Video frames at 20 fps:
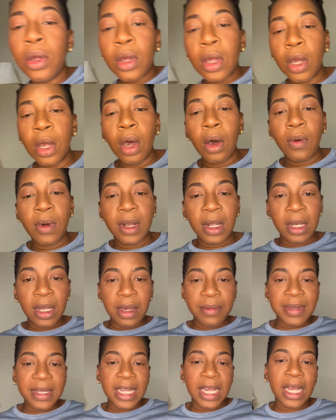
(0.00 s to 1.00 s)
could go with a
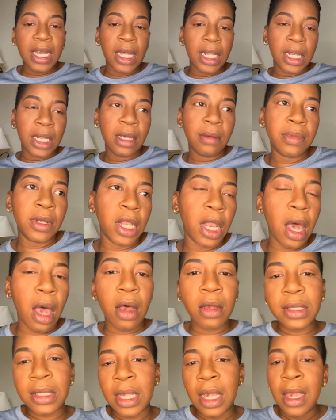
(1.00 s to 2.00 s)
lipstick or lip
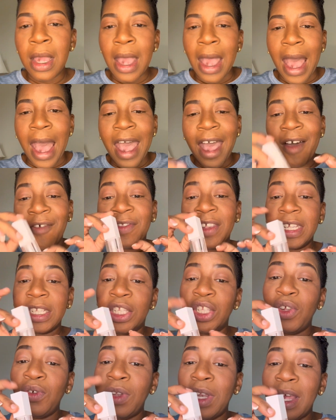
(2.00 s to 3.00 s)
gloss. I have these
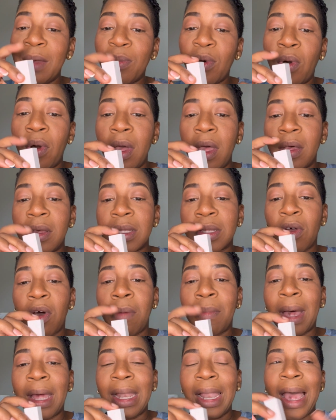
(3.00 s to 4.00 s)
new lip oils on
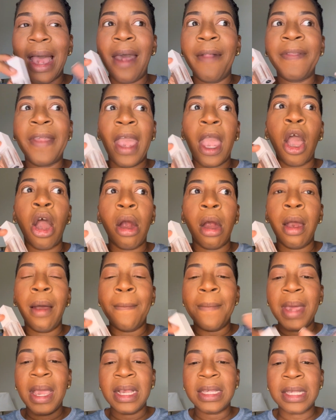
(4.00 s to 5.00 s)
my line. They are
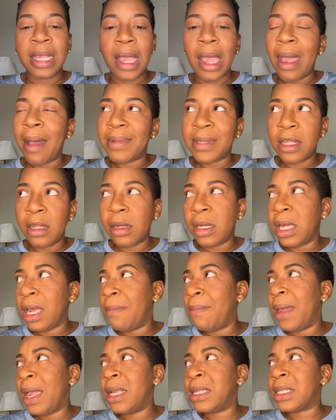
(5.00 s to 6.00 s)
amazing, absolutely
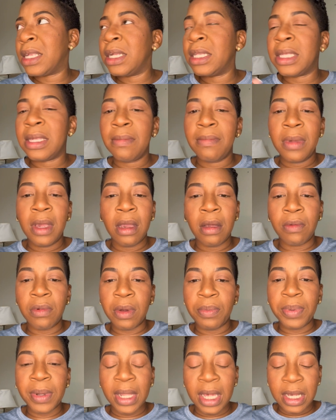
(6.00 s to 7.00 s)
amazing. To me, it
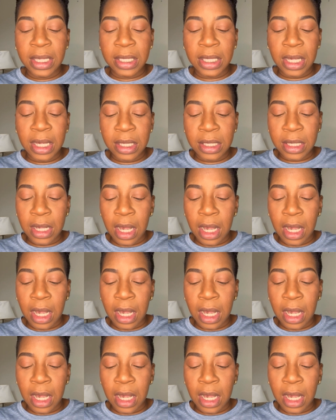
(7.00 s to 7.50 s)
replaces